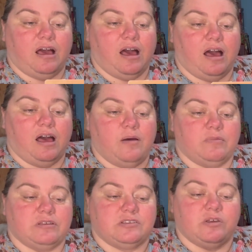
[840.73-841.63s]

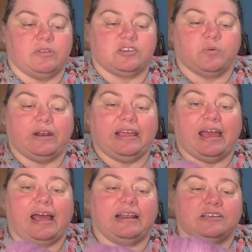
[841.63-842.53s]
So this one,
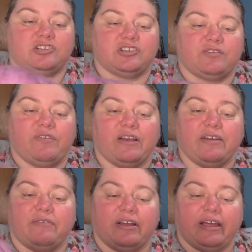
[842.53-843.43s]
again, is just very,
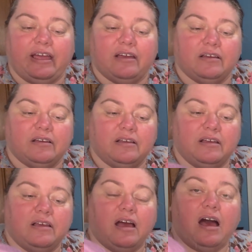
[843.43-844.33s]
very
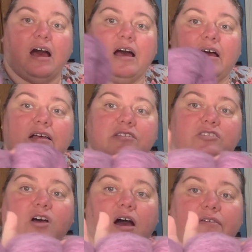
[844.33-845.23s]

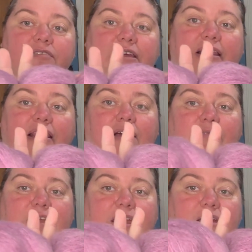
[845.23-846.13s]
soft and
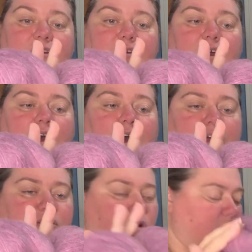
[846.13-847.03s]
lovely
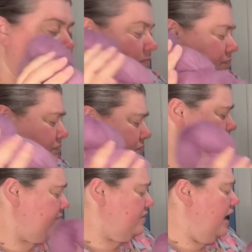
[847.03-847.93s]
yarn.
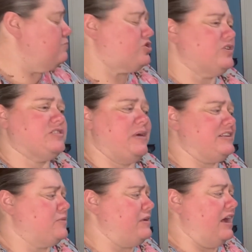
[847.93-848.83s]
I'm sure it's
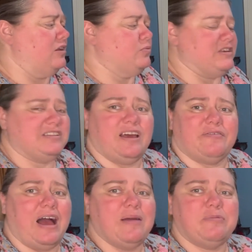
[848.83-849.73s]
meant to be held with
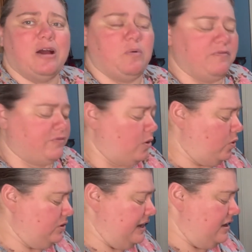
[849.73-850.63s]
stuff. I'm not one for
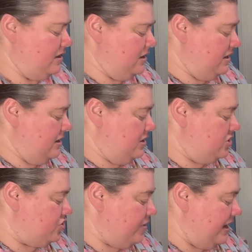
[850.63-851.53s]
holding
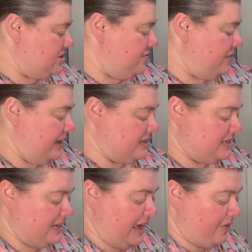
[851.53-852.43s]
strands of things
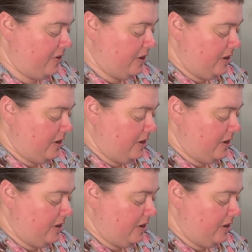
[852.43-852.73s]
together.